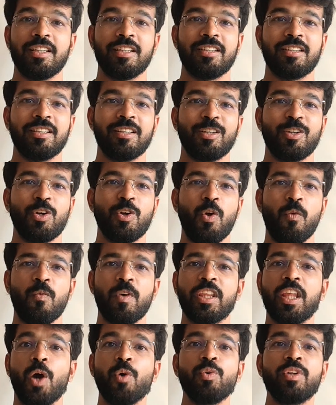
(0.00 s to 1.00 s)
is it.
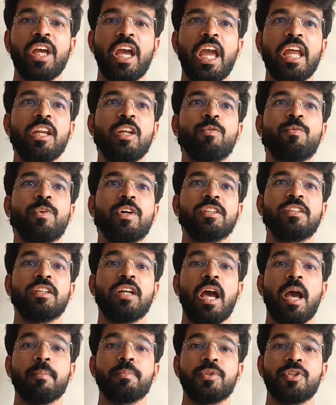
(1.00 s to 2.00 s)
Without any
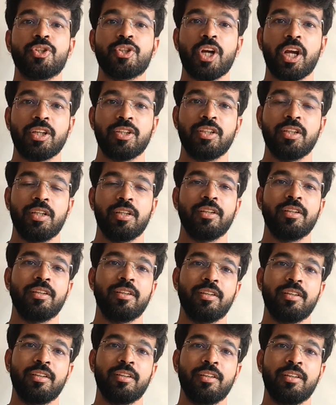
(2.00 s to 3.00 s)
further abstraction
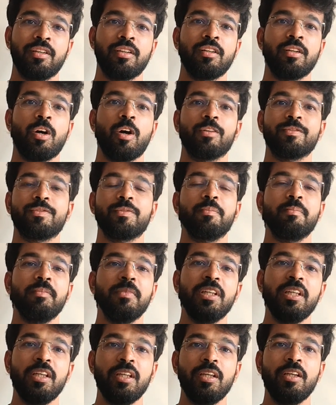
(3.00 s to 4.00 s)
of
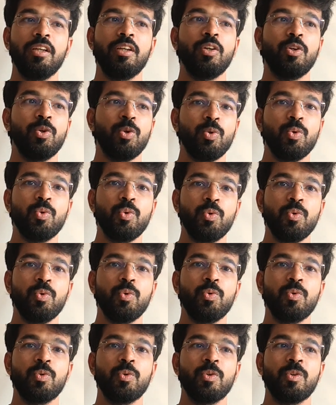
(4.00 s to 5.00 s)
me,
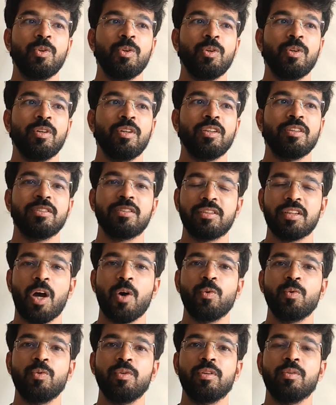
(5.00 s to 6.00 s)
you,
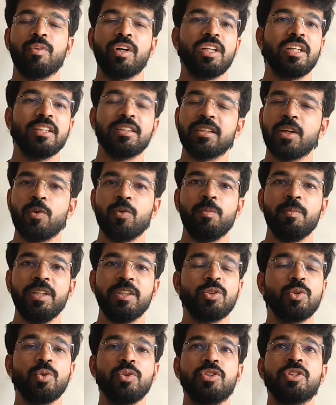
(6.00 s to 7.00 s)
sound, what the sound
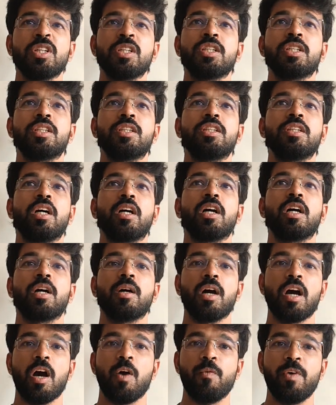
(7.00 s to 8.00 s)
means. No, just the
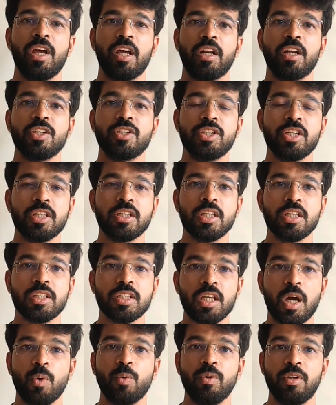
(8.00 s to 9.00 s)
awareness, just the
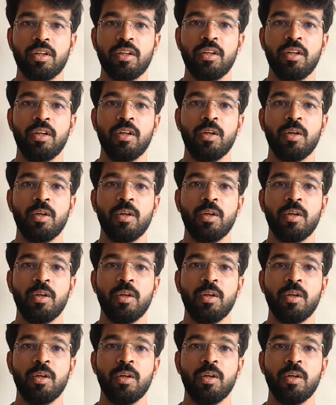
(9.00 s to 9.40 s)
sound,